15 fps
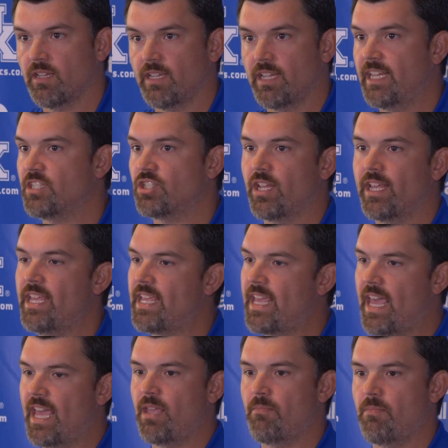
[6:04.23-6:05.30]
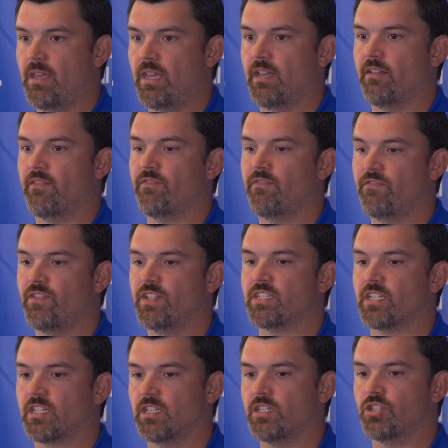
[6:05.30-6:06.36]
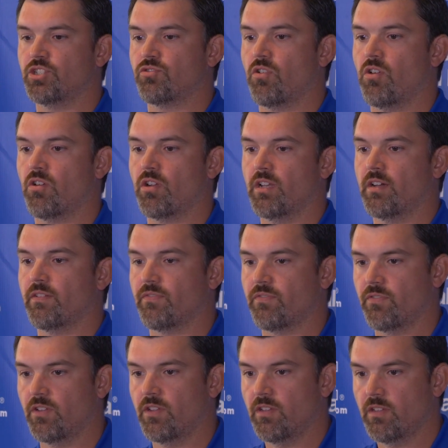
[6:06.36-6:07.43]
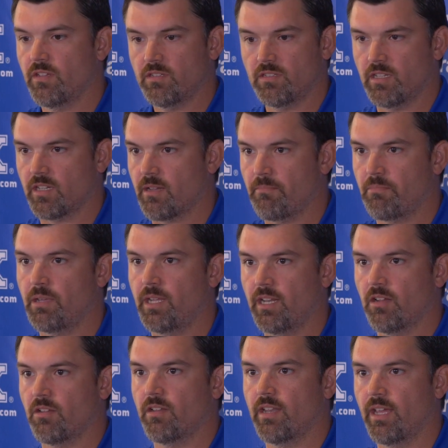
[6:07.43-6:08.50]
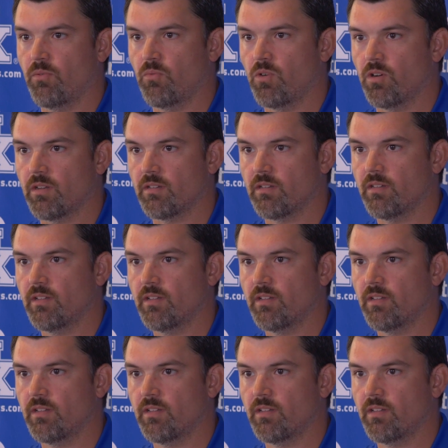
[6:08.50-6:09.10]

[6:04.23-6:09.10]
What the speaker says: He came in physically strong enough to compete on day one,